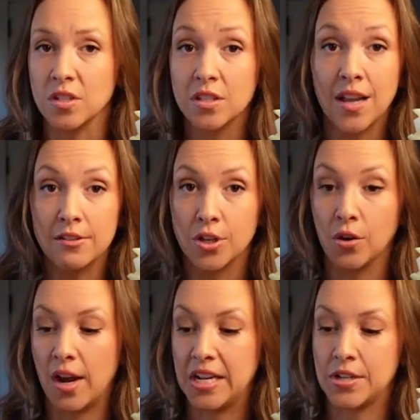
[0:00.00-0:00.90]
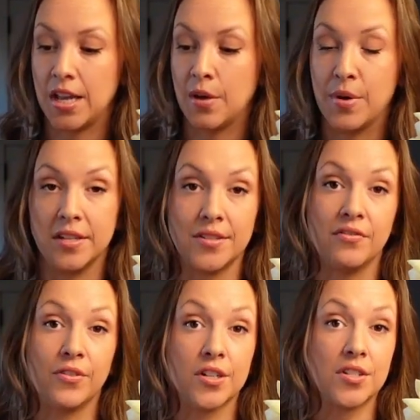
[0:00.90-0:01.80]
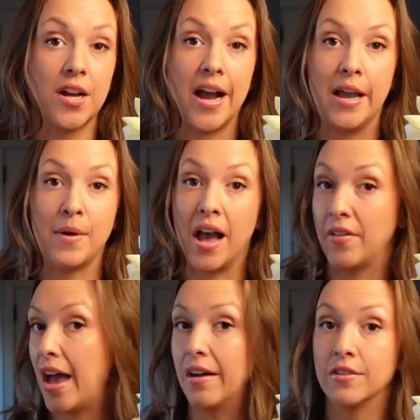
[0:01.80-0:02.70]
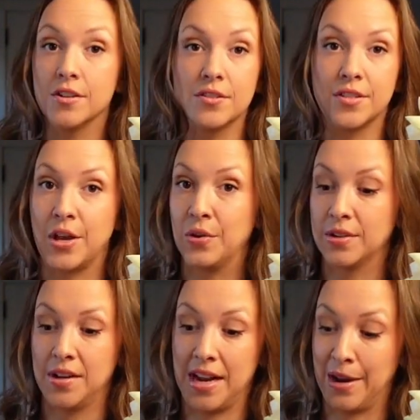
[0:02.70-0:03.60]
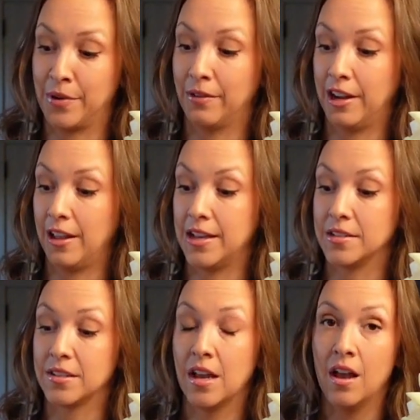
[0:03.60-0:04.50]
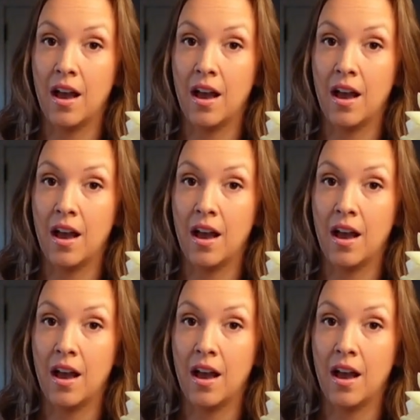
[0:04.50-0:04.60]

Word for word: was such a great tip. It's the first time I've ever soaked in amaryllis.